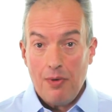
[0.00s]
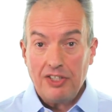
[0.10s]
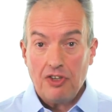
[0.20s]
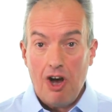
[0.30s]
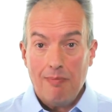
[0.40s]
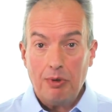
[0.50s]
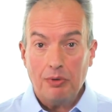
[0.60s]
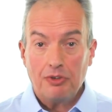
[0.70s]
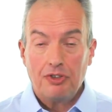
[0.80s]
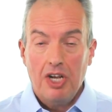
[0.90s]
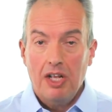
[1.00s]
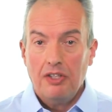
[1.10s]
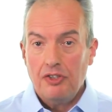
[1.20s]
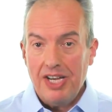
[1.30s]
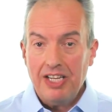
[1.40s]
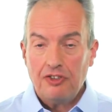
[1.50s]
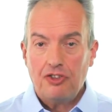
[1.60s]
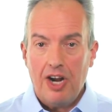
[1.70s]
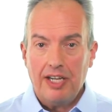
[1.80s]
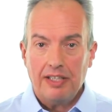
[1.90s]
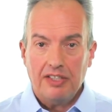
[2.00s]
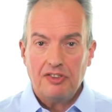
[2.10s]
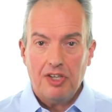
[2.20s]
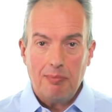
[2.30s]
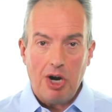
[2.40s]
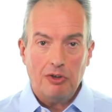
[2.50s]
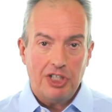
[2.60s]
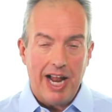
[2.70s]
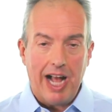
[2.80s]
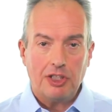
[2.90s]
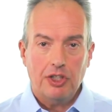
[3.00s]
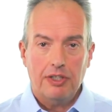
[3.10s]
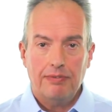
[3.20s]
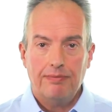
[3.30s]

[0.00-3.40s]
examples to illustrate this approach in action.